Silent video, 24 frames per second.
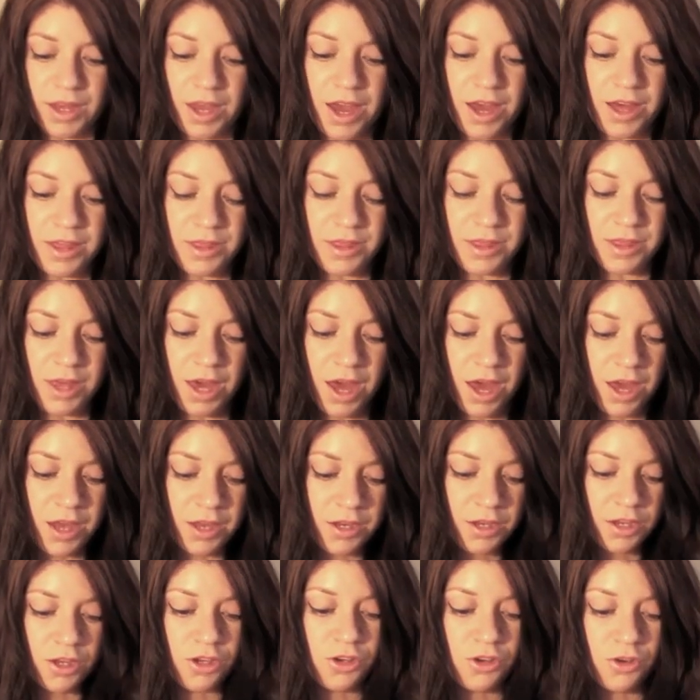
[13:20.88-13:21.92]
And
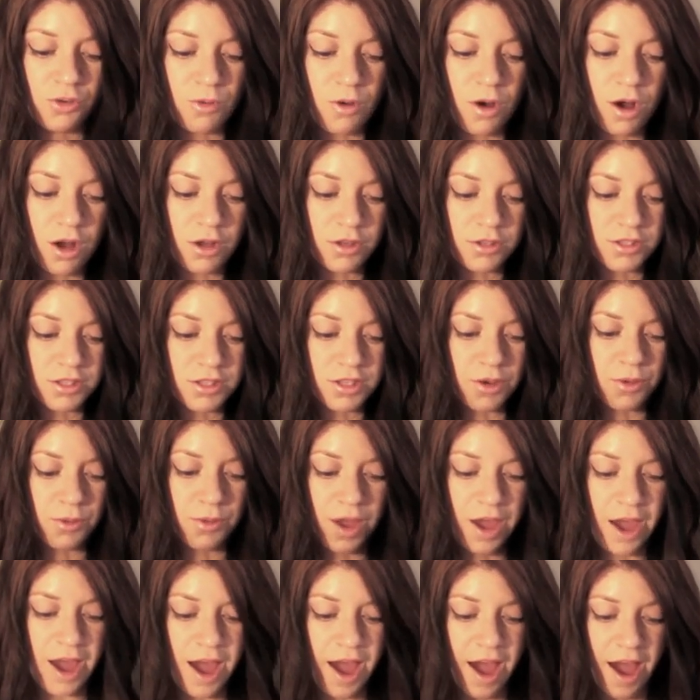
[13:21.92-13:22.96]
then you also
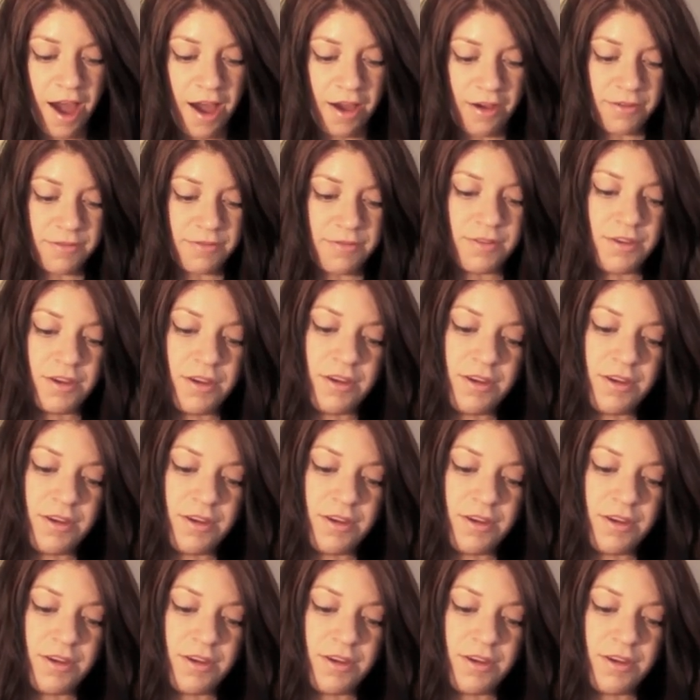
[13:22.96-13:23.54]
have